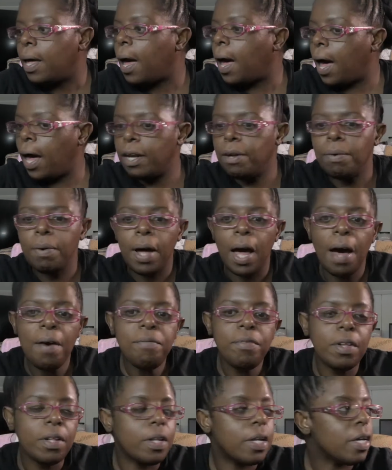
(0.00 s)
I don't
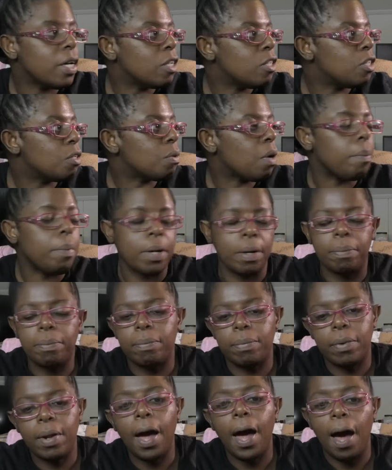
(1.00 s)
have the lid to it. I mean,
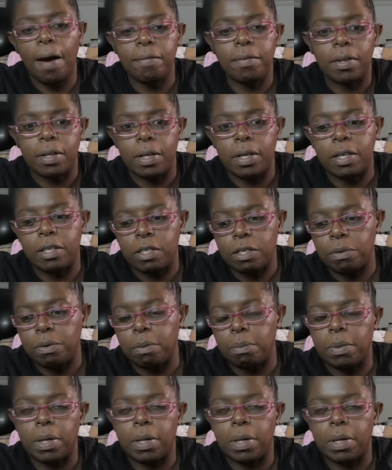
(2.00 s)
I have the lid to it,